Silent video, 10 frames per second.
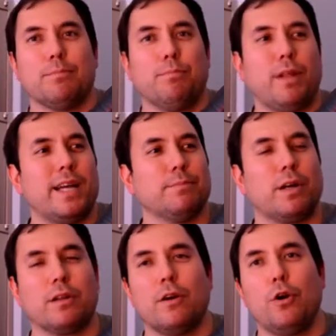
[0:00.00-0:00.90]
plasma
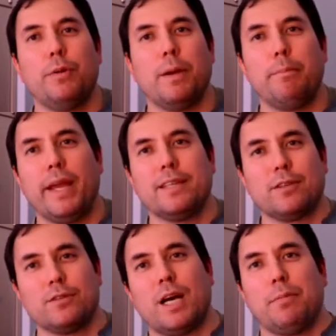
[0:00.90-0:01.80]
globe and a base
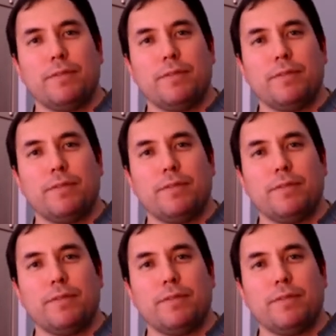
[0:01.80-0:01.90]
on top